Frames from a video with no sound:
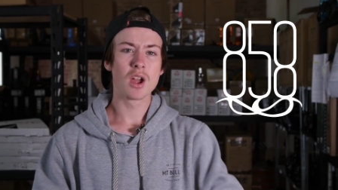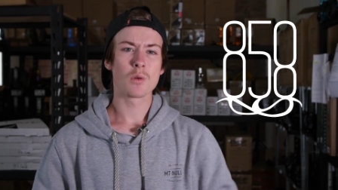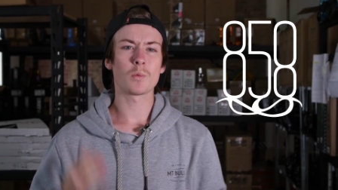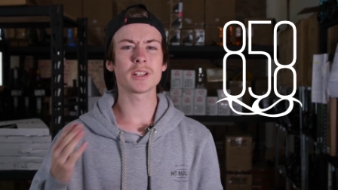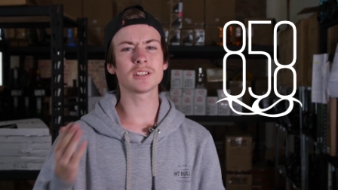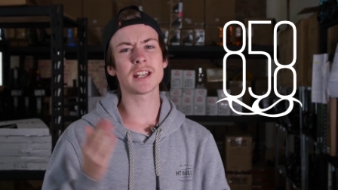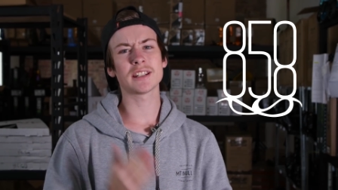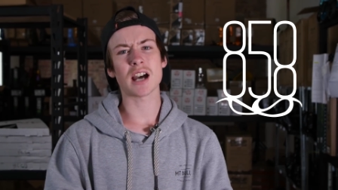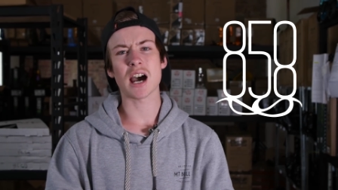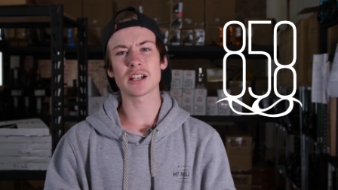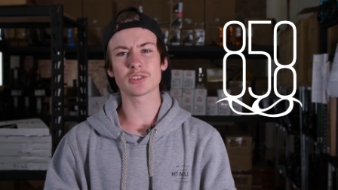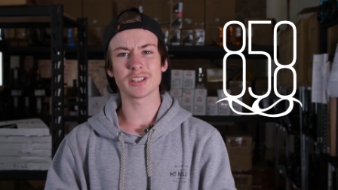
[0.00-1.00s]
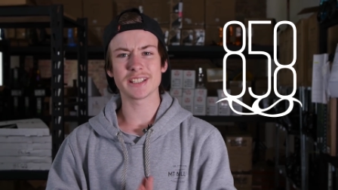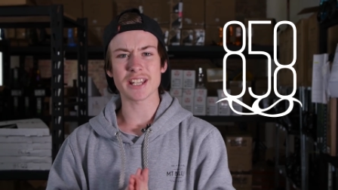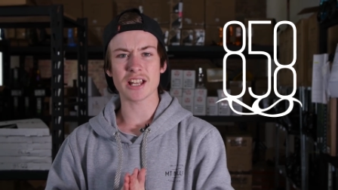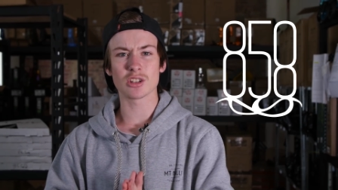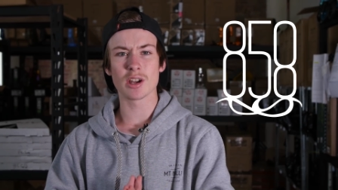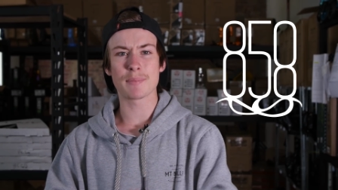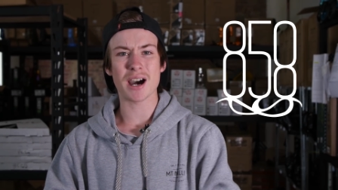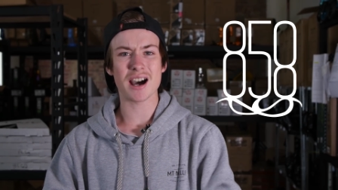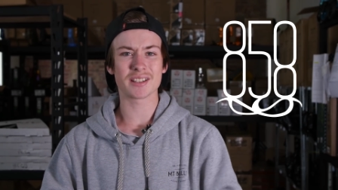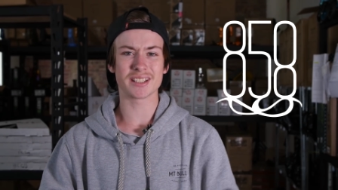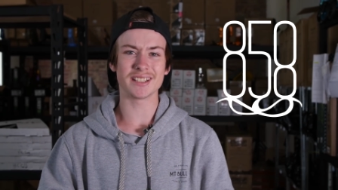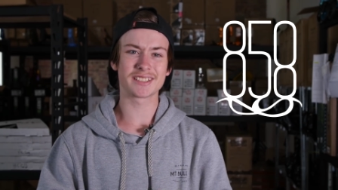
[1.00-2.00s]
When you land hard on these alloy
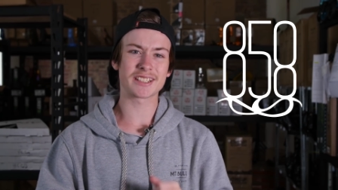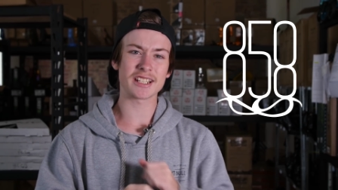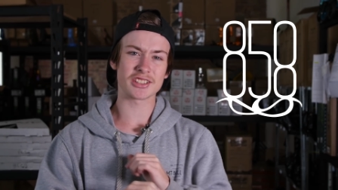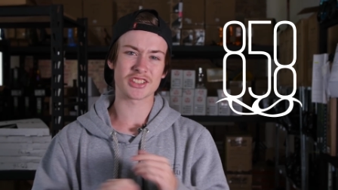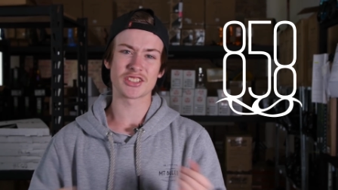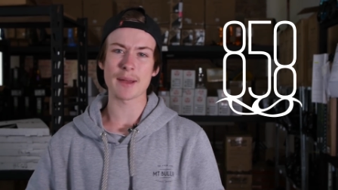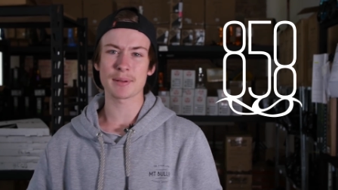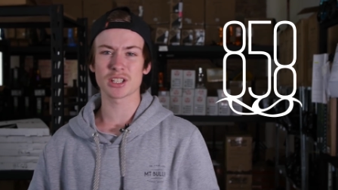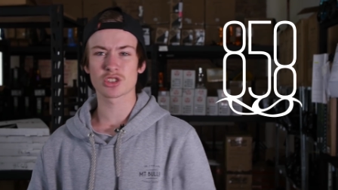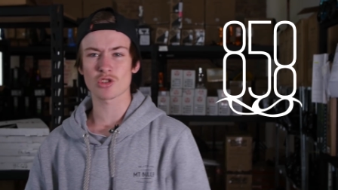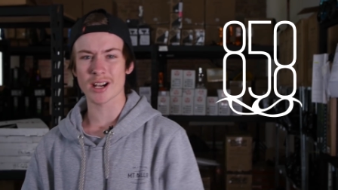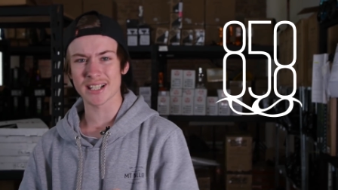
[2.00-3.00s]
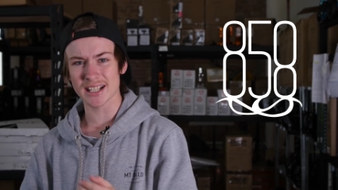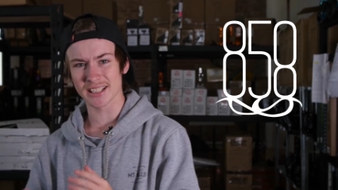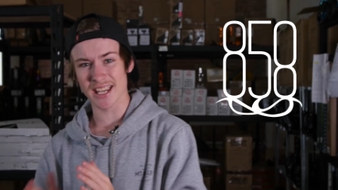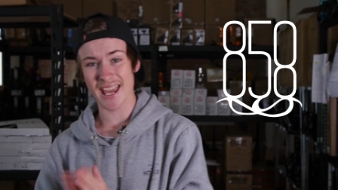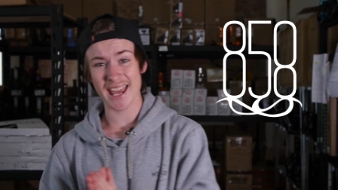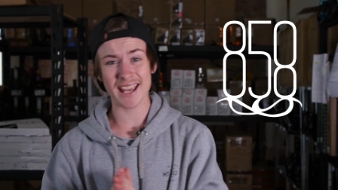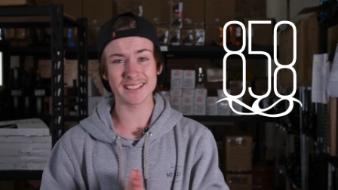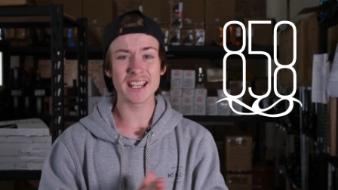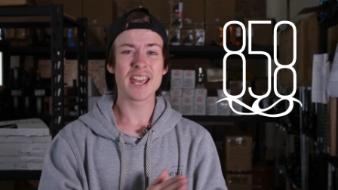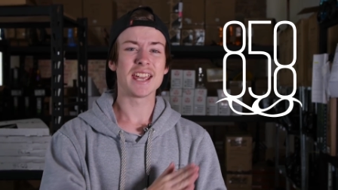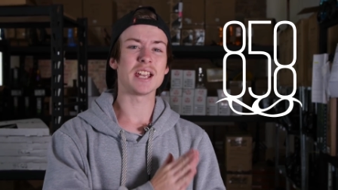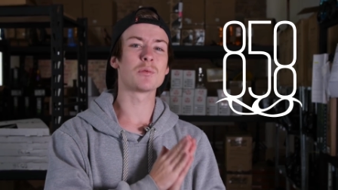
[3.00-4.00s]
bars, instead of snapping straight out of your hand,
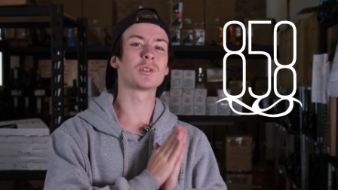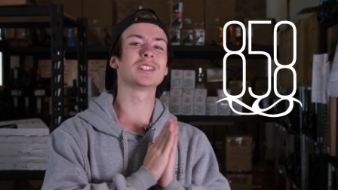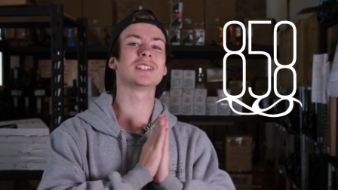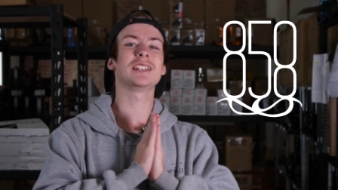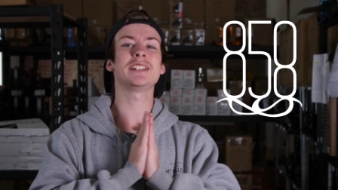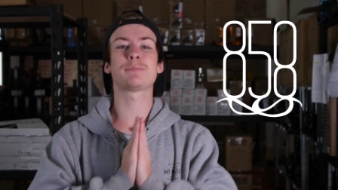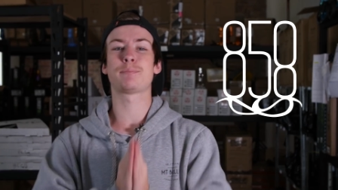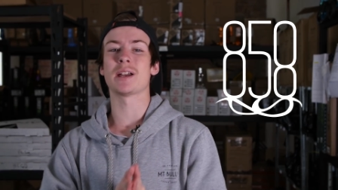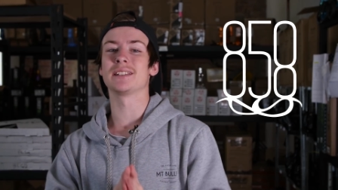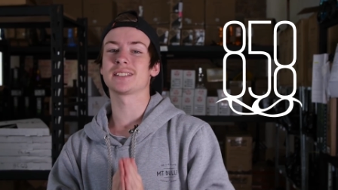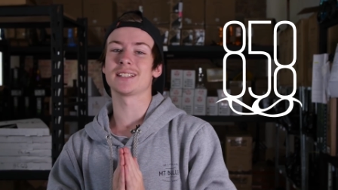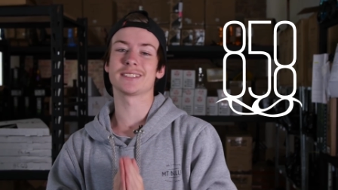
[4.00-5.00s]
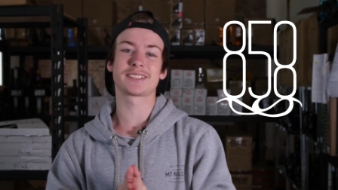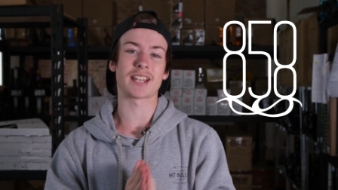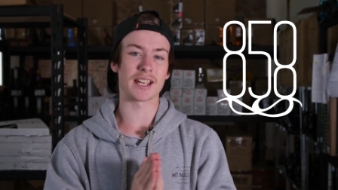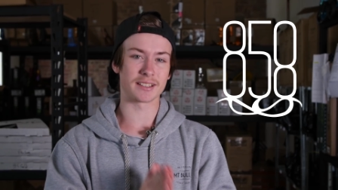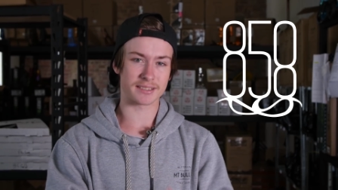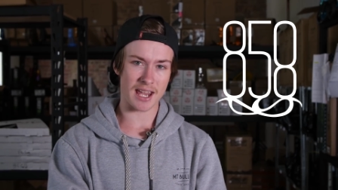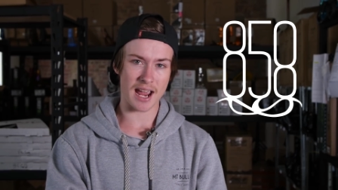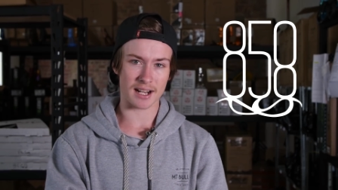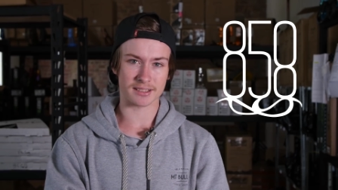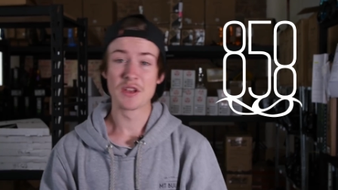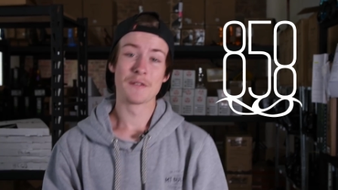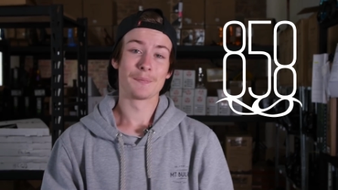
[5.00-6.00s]
it will at least bend and stay
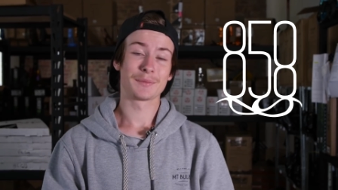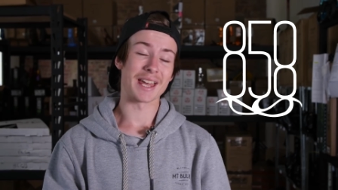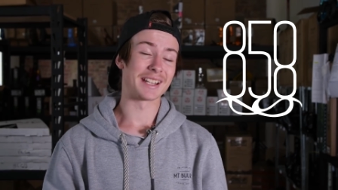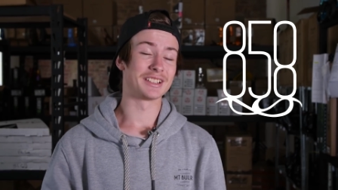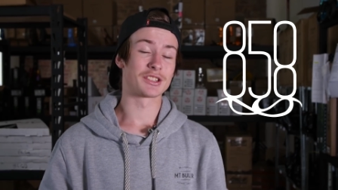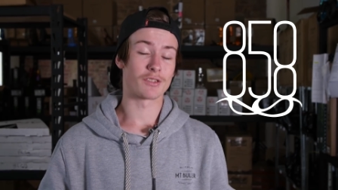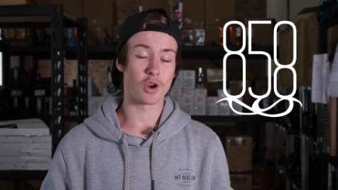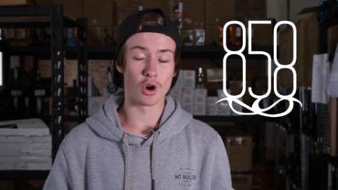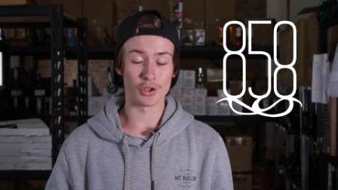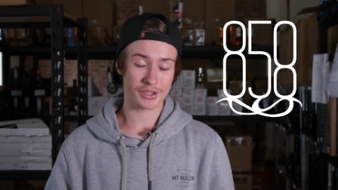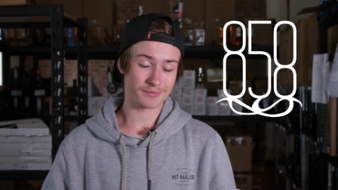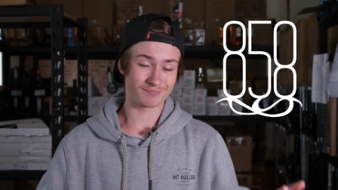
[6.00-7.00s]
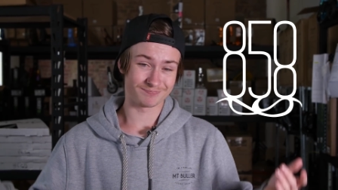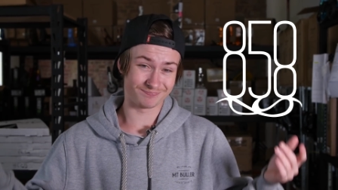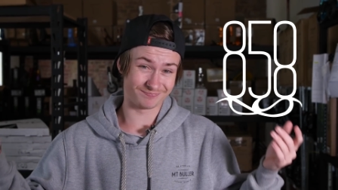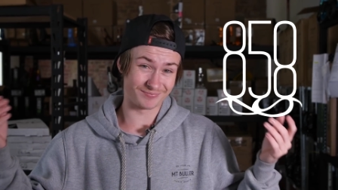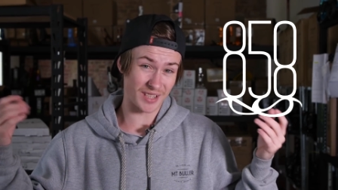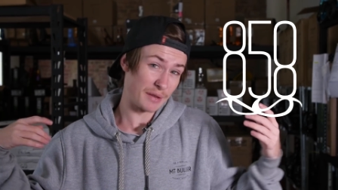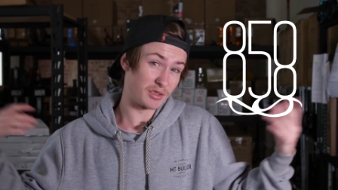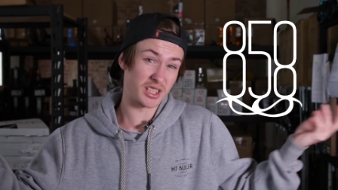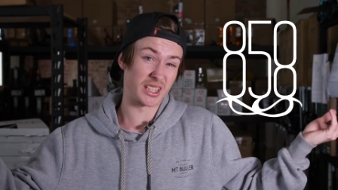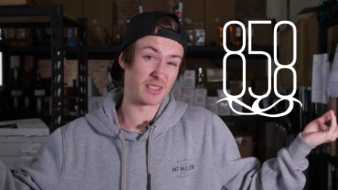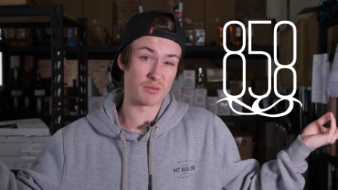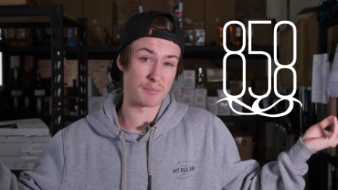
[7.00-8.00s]
intact. That is, of course, if you
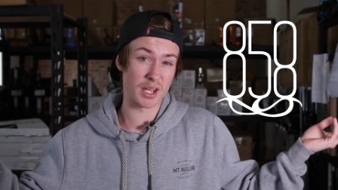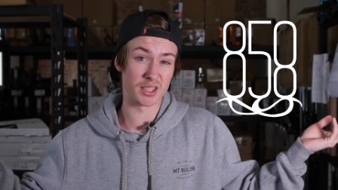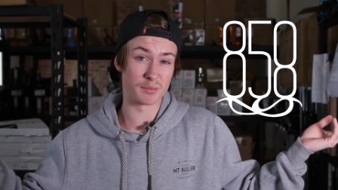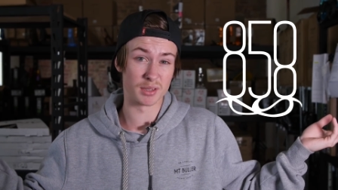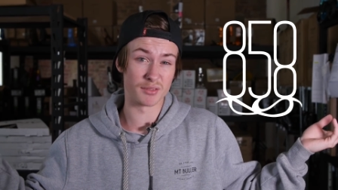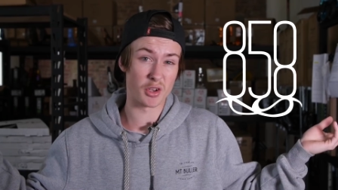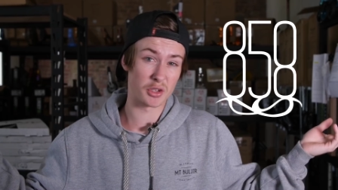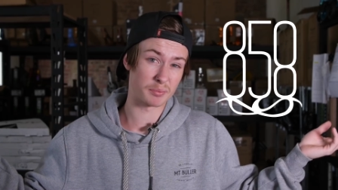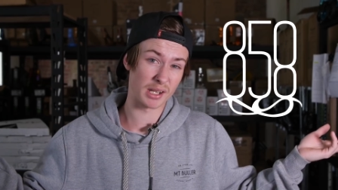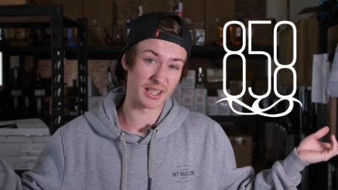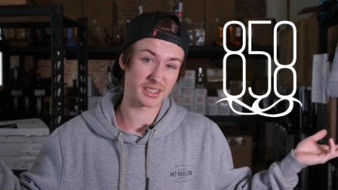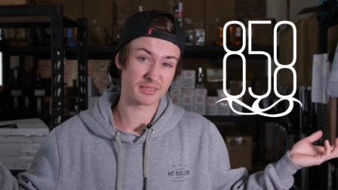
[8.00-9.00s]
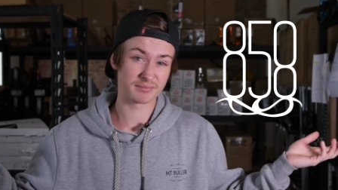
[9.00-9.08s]
can even bend them in the first place.